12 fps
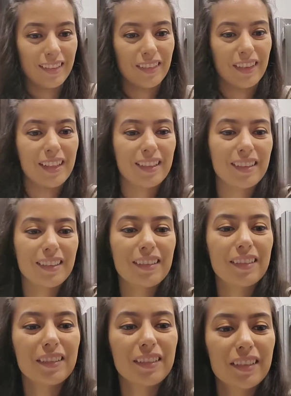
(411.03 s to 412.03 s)
So,
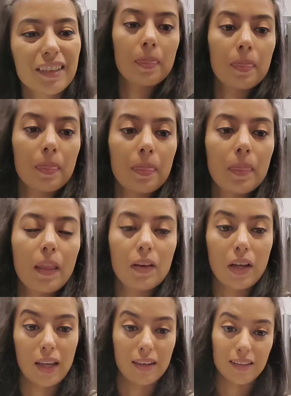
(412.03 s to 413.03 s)

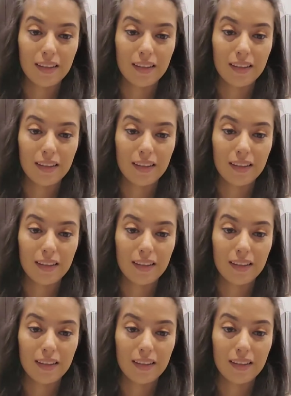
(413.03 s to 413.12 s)
okay,